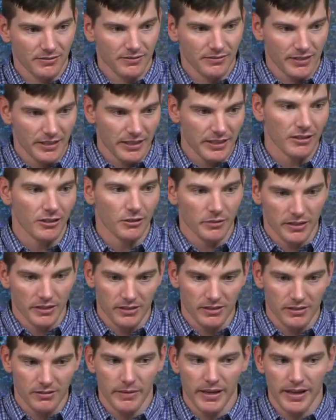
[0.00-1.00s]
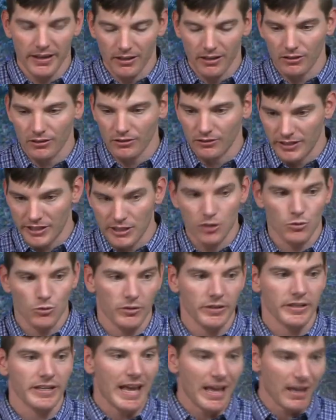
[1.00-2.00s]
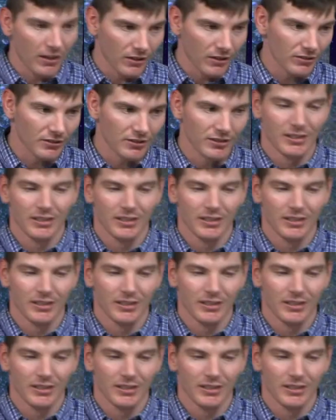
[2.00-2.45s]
Elohim, El, Israel.